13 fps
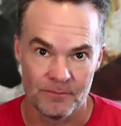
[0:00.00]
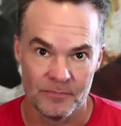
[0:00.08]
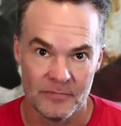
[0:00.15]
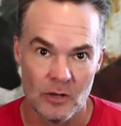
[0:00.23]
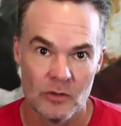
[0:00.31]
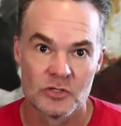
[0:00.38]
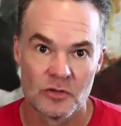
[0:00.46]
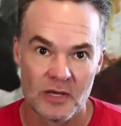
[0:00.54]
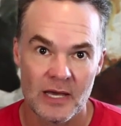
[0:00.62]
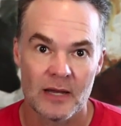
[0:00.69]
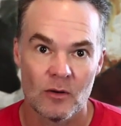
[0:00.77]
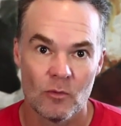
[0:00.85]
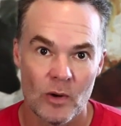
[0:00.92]
Those are the
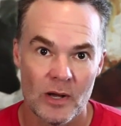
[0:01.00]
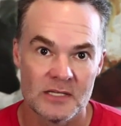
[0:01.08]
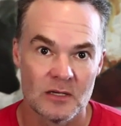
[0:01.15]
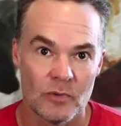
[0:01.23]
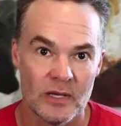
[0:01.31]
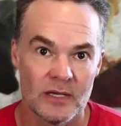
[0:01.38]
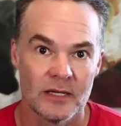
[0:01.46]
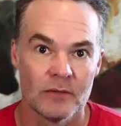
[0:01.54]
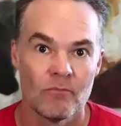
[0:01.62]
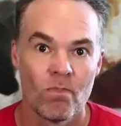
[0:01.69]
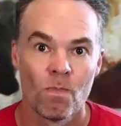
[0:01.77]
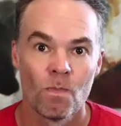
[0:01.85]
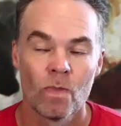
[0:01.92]
kind of ways that we
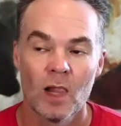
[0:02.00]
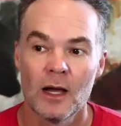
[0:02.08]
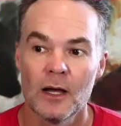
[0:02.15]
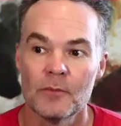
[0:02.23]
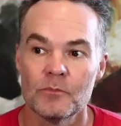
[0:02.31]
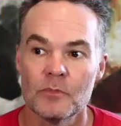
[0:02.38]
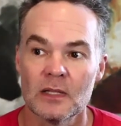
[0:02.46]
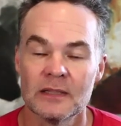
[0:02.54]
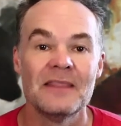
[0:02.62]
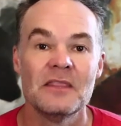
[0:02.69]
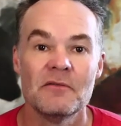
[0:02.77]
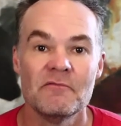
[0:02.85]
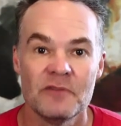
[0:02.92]
can
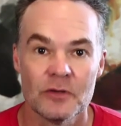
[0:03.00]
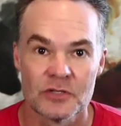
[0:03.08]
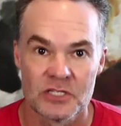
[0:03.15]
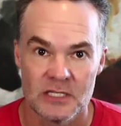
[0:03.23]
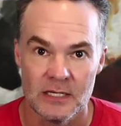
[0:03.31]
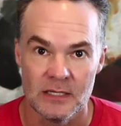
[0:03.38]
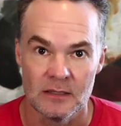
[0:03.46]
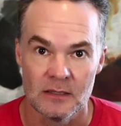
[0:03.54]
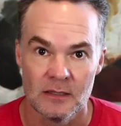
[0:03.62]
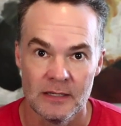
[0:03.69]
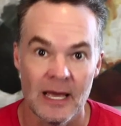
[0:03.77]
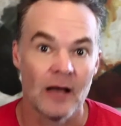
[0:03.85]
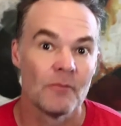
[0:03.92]
let them feel seen.
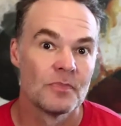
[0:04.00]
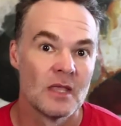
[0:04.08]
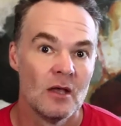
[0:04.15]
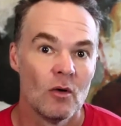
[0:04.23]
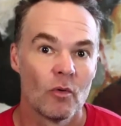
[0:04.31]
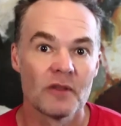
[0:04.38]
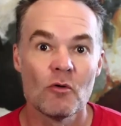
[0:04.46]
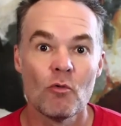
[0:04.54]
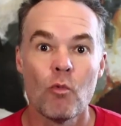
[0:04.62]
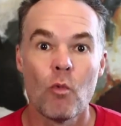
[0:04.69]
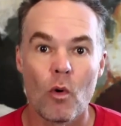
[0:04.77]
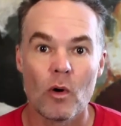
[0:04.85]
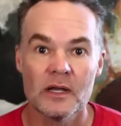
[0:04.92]
Now, what are the
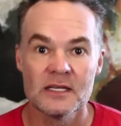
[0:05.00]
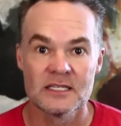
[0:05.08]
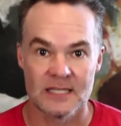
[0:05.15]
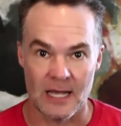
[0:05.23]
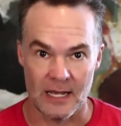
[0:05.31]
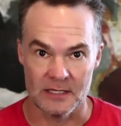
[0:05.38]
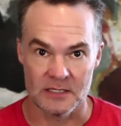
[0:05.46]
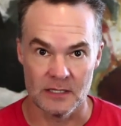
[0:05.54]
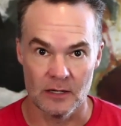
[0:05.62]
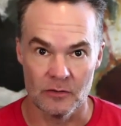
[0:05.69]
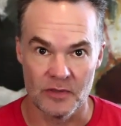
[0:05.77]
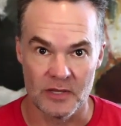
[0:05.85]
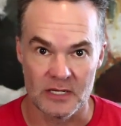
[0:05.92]
warning signs,
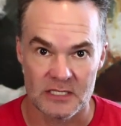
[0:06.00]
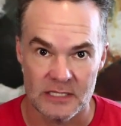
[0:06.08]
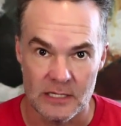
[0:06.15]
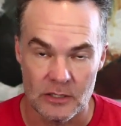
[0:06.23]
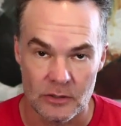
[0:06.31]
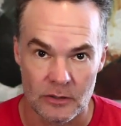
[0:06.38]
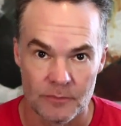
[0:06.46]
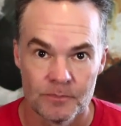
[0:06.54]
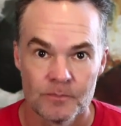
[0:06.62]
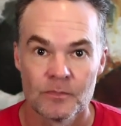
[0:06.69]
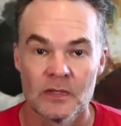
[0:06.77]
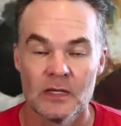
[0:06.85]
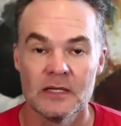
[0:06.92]
though, that a seeker
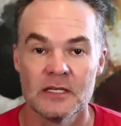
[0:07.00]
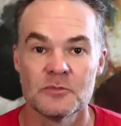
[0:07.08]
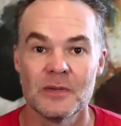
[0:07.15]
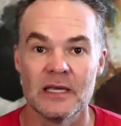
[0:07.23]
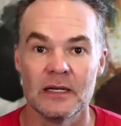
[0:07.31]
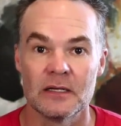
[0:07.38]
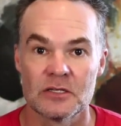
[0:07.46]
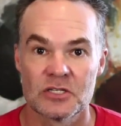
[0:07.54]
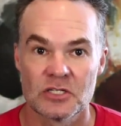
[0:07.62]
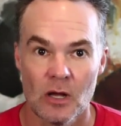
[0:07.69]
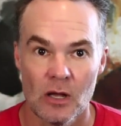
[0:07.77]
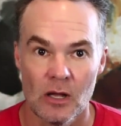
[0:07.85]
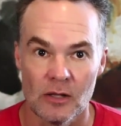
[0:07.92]
is beginning to
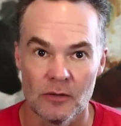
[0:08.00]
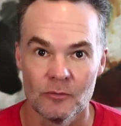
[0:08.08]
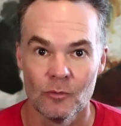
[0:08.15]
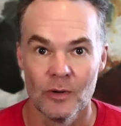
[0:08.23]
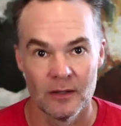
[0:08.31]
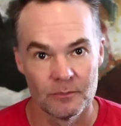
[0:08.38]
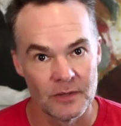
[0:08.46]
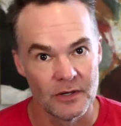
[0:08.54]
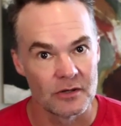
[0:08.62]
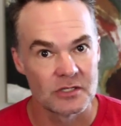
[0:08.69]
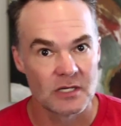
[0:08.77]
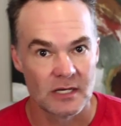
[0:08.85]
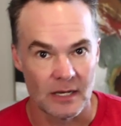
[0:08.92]
stall? Well,
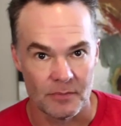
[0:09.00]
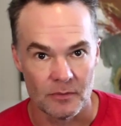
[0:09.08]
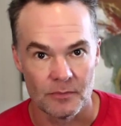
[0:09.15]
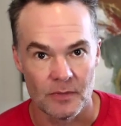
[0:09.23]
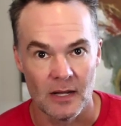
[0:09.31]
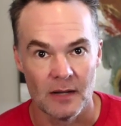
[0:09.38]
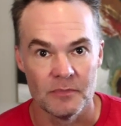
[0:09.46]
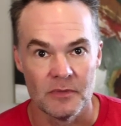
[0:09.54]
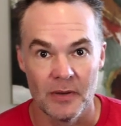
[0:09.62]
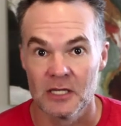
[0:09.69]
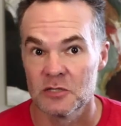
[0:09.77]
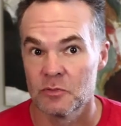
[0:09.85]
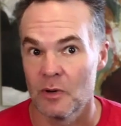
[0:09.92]
here's a couple. The
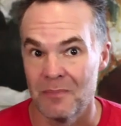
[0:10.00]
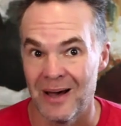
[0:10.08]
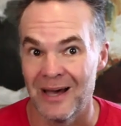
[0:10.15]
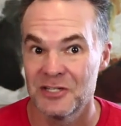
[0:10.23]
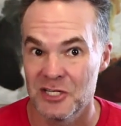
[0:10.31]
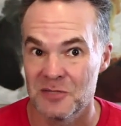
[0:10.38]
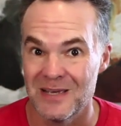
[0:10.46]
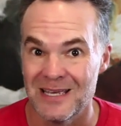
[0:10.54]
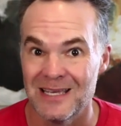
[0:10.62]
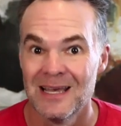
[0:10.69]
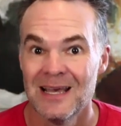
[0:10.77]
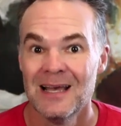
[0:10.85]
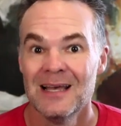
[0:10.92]
biggest one might just
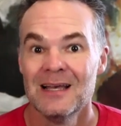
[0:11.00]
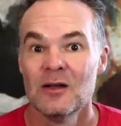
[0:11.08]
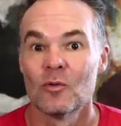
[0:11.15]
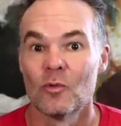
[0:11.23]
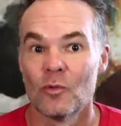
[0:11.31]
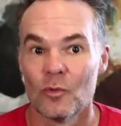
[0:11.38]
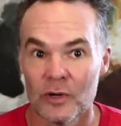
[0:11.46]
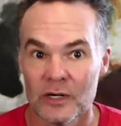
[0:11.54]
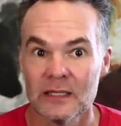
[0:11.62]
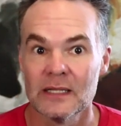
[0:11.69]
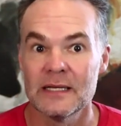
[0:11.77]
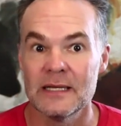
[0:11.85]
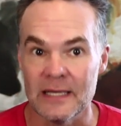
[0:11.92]
be
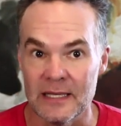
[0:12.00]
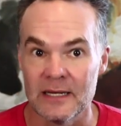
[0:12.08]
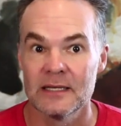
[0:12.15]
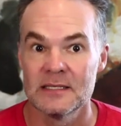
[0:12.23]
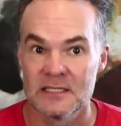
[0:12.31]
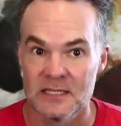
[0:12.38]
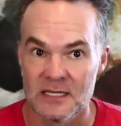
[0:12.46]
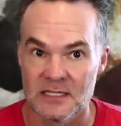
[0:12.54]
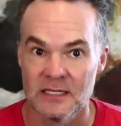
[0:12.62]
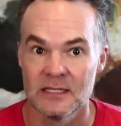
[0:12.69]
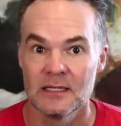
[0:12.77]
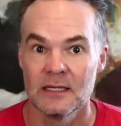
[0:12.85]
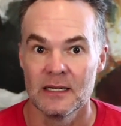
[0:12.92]
really
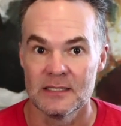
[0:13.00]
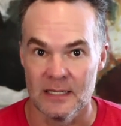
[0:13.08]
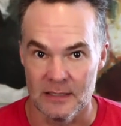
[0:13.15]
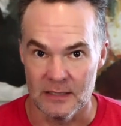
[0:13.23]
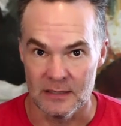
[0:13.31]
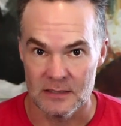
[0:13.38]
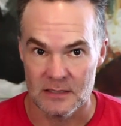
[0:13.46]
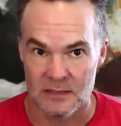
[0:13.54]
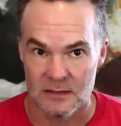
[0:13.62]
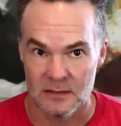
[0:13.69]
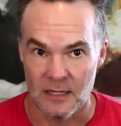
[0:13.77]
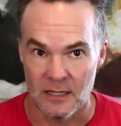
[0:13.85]
inconsistent attendance.